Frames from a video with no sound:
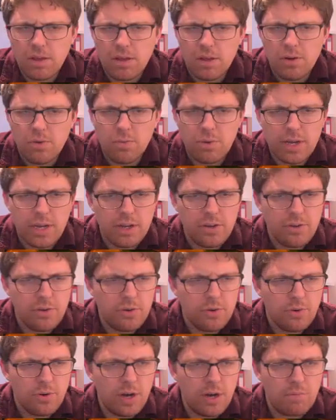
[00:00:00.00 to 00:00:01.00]
We can
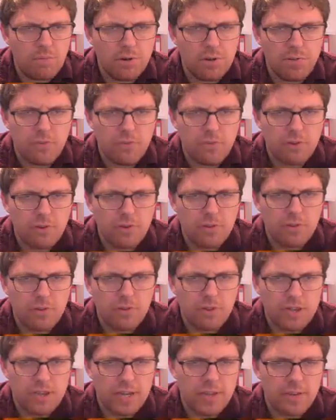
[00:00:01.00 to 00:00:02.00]
do Umbra Assault
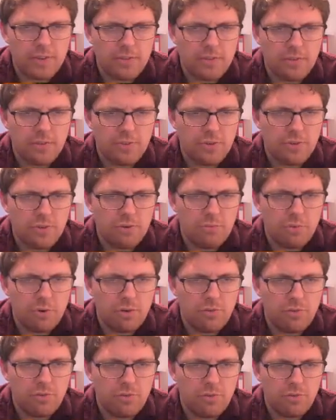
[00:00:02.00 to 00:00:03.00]
to get 2
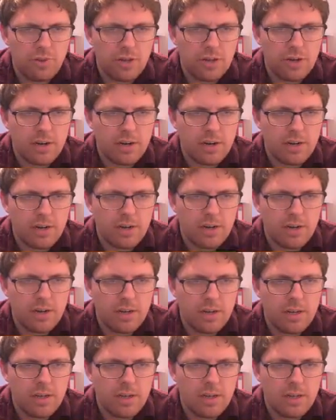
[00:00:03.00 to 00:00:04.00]
morsels here,
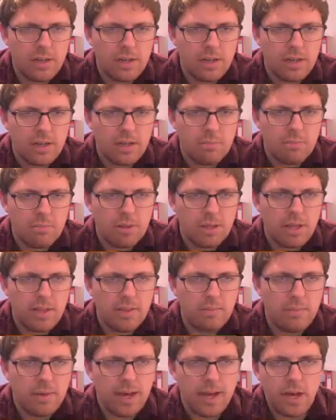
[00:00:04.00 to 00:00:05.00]
play
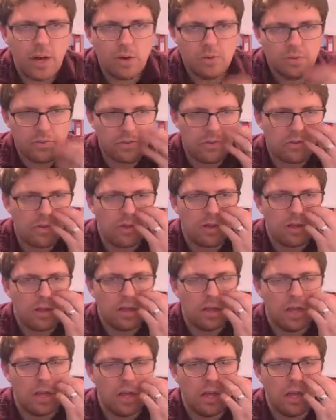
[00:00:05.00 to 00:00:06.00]
them out,
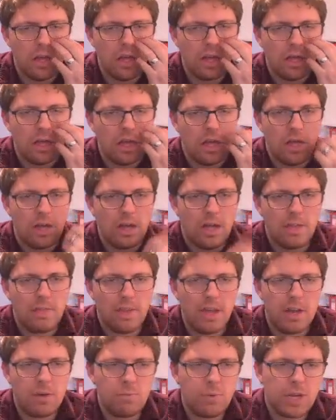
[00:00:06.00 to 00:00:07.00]
and
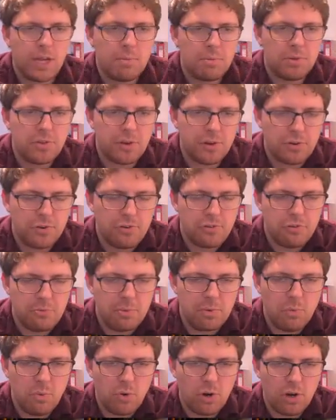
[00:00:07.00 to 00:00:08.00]
then we can put the
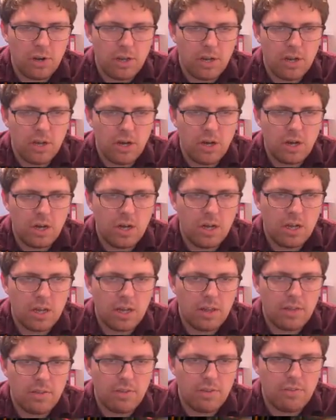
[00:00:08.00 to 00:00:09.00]
Crucible Warden on
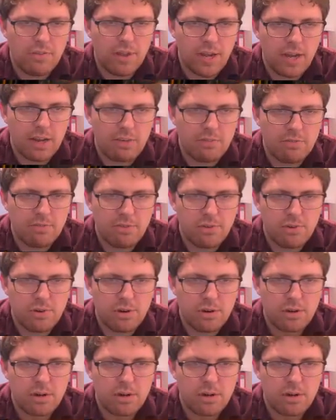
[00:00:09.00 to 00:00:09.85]
the second floor.